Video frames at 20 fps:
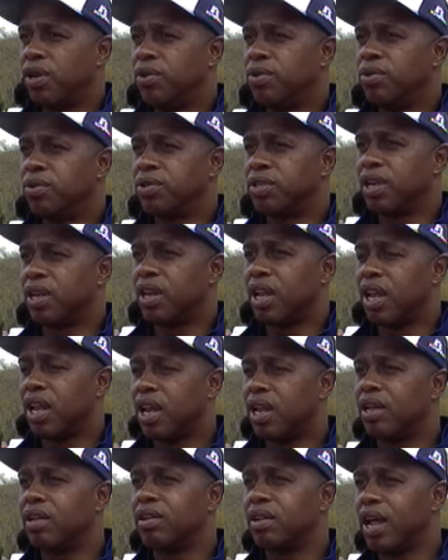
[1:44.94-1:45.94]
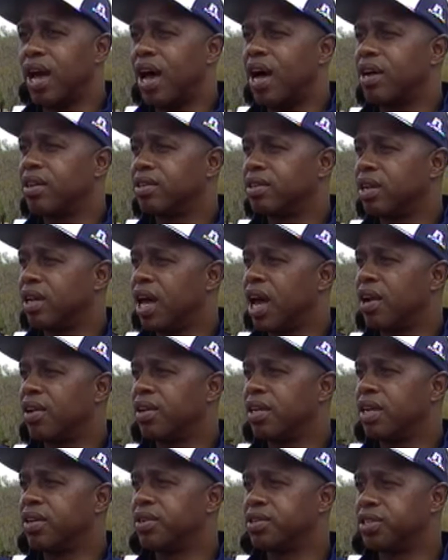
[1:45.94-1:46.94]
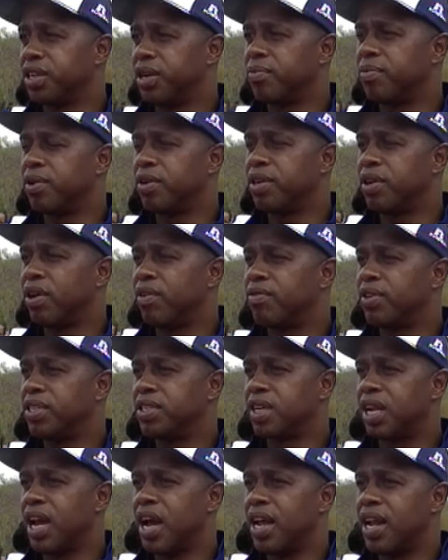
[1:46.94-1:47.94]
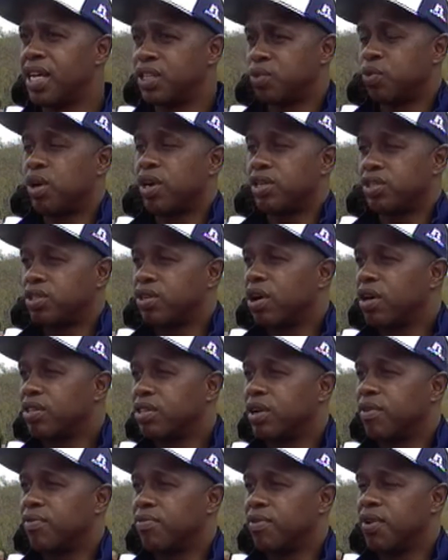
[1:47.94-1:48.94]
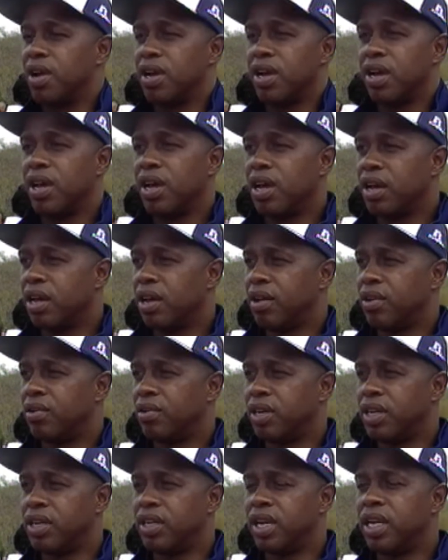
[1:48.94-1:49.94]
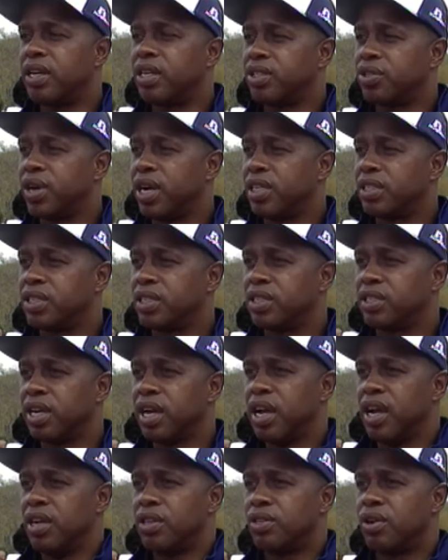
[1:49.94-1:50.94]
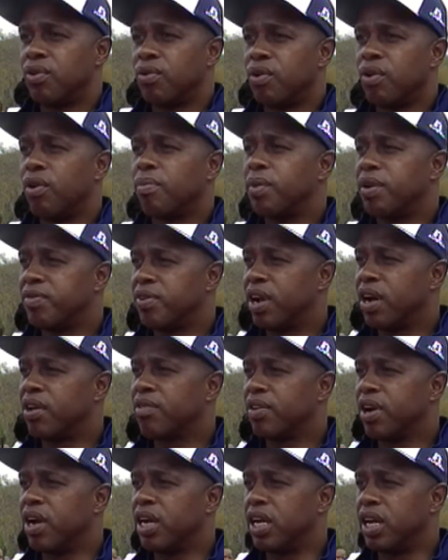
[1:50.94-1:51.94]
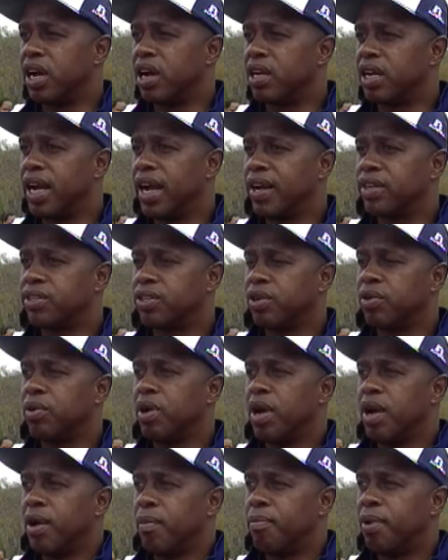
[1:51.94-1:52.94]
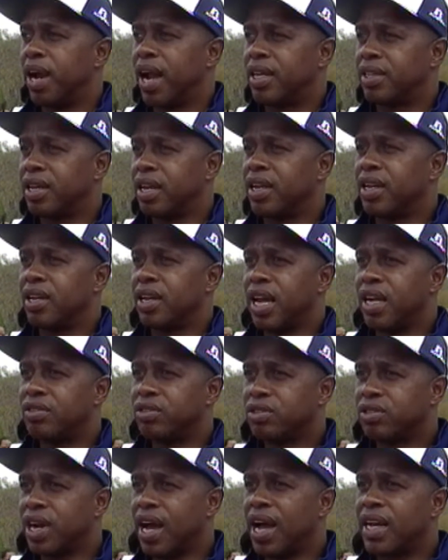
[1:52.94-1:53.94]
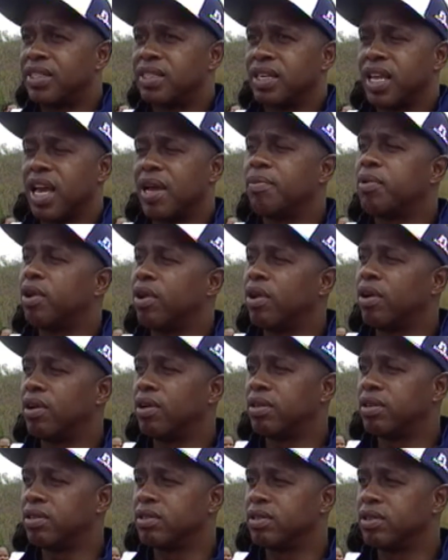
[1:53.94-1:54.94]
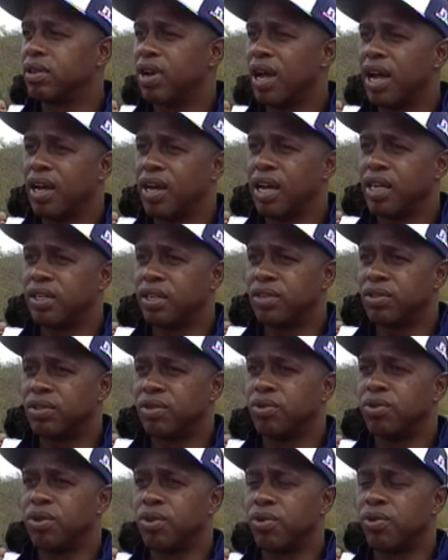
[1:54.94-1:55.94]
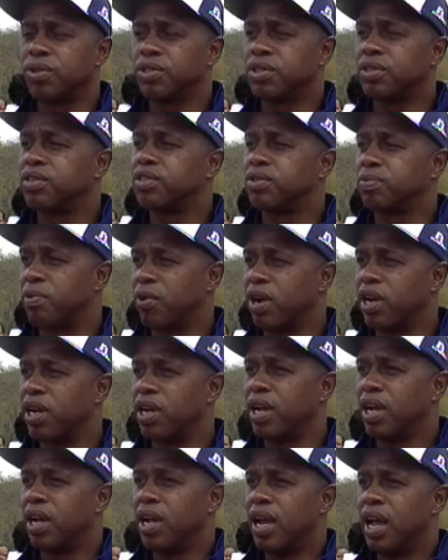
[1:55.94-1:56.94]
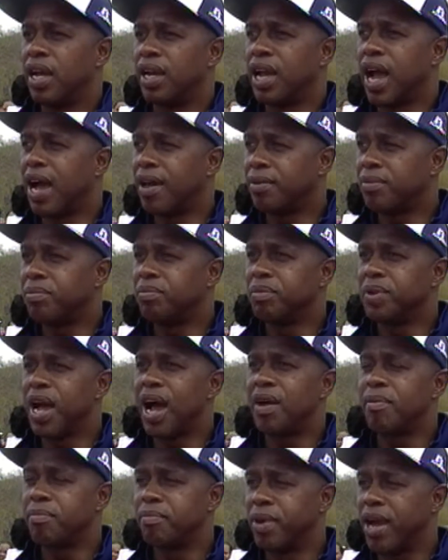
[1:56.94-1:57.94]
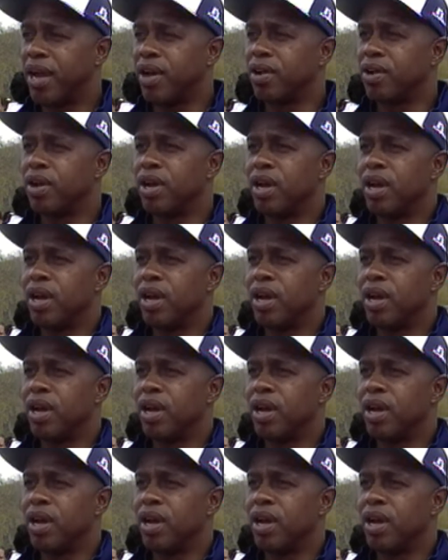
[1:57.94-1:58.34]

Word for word: lose a, a, lot, a lot of leadership on the offensive line. That's where it starts up front, you know, in the, in the trenches. So we're going to be very, very young there. So, but I think those guys came along uh, through the course of the spring and got gotten better.